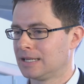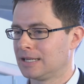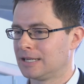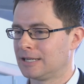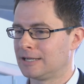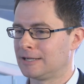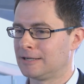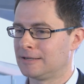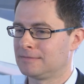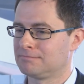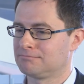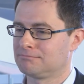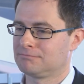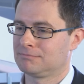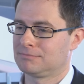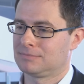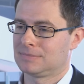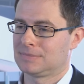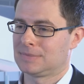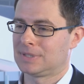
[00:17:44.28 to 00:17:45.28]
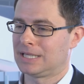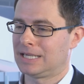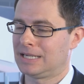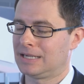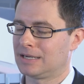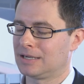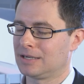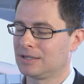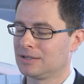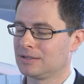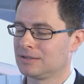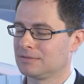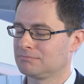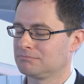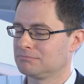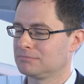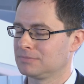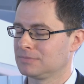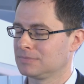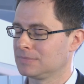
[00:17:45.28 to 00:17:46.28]
they are
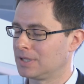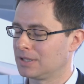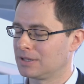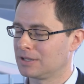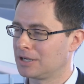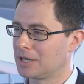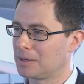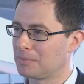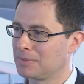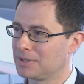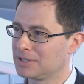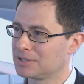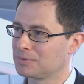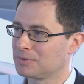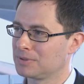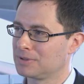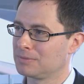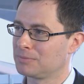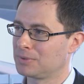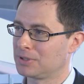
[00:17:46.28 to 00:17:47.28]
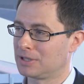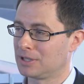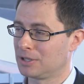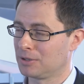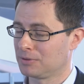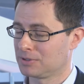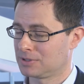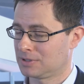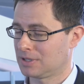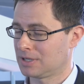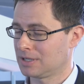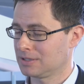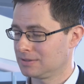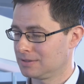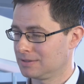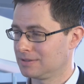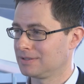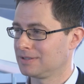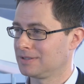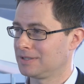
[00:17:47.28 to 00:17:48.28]
not the companies with the lowest
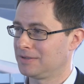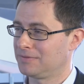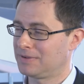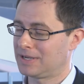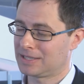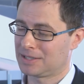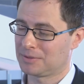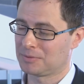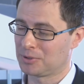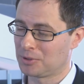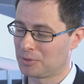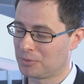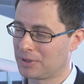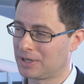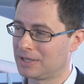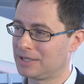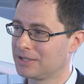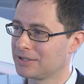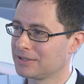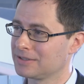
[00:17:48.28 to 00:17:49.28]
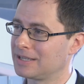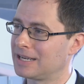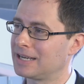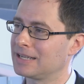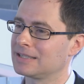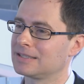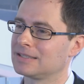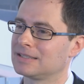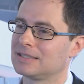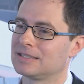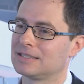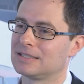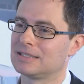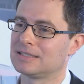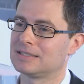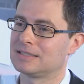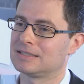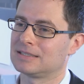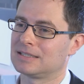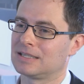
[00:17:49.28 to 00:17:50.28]
cost. In fact, they were nowhere near that.
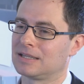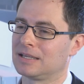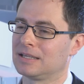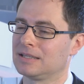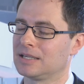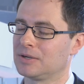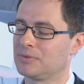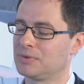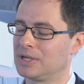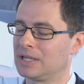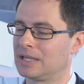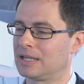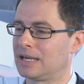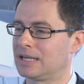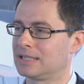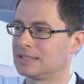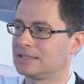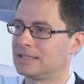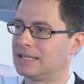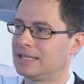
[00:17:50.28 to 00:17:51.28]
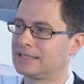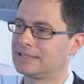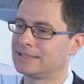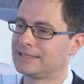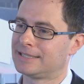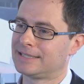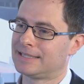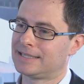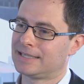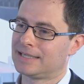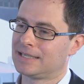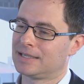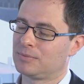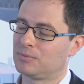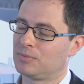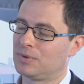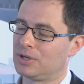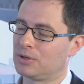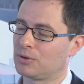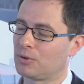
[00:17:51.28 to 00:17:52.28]
I think they realized that
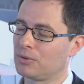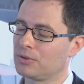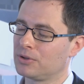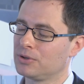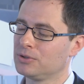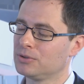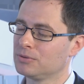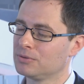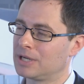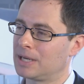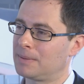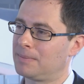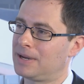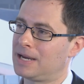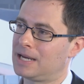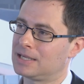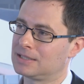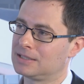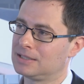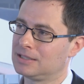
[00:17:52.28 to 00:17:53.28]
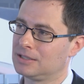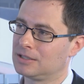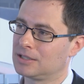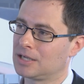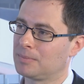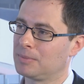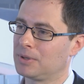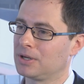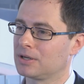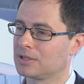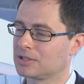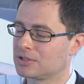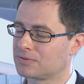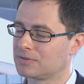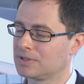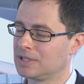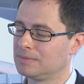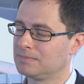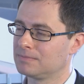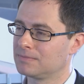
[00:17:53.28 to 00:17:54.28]
with all the new capacity coming on
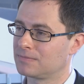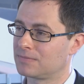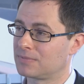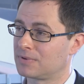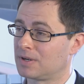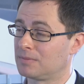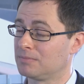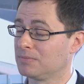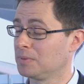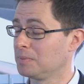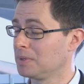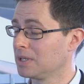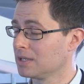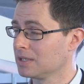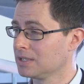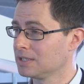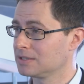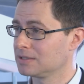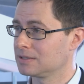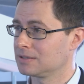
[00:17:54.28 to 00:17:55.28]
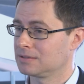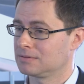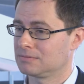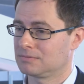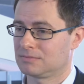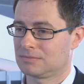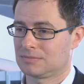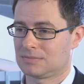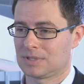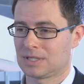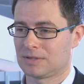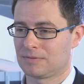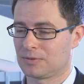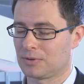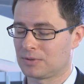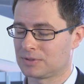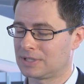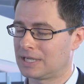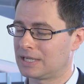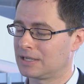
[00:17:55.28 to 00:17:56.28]
stream from the Middle East, of
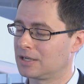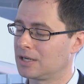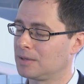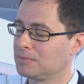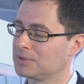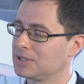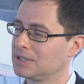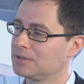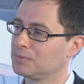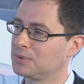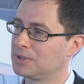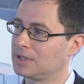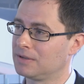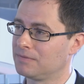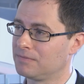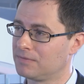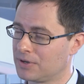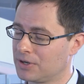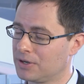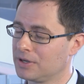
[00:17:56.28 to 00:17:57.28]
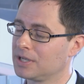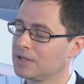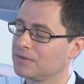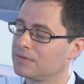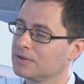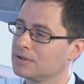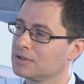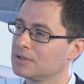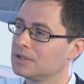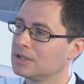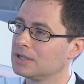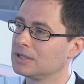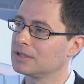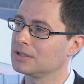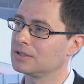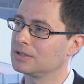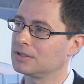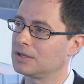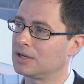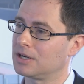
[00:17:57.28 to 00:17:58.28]
course that comes in with a very
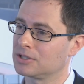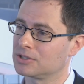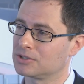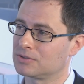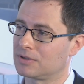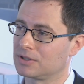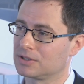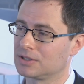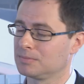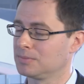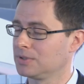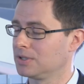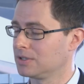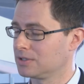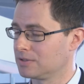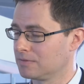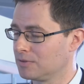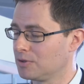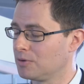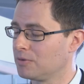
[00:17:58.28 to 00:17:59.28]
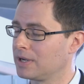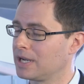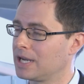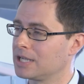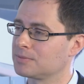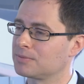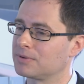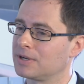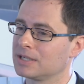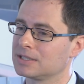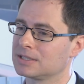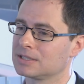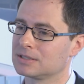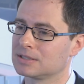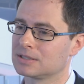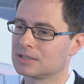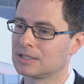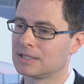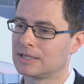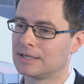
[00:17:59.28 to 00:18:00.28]
different cost structure because of low gas
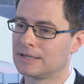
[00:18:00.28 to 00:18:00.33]
prices,